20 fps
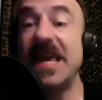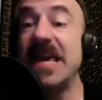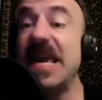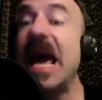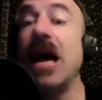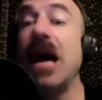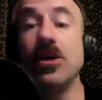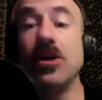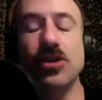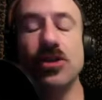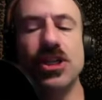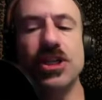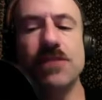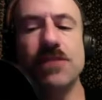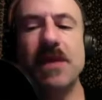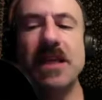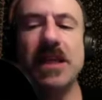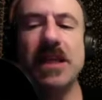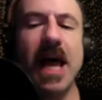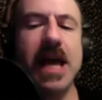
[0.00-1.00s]
yeah, online he'll just
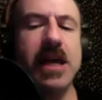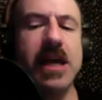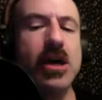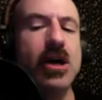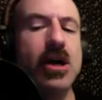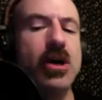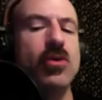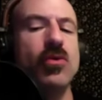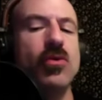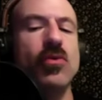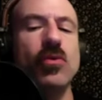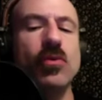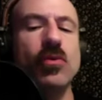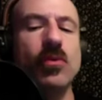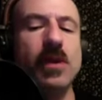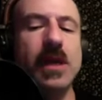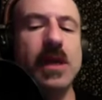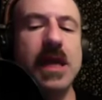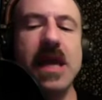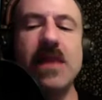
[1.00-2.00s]
be like
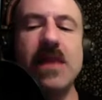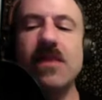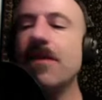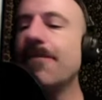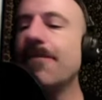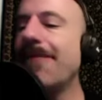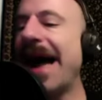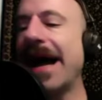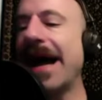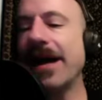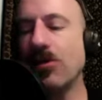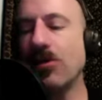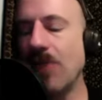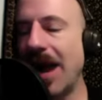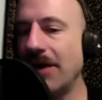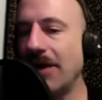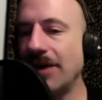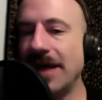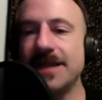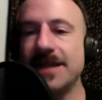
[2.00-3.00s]
in the
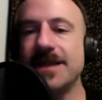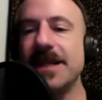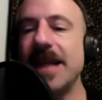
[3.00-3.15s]
background as an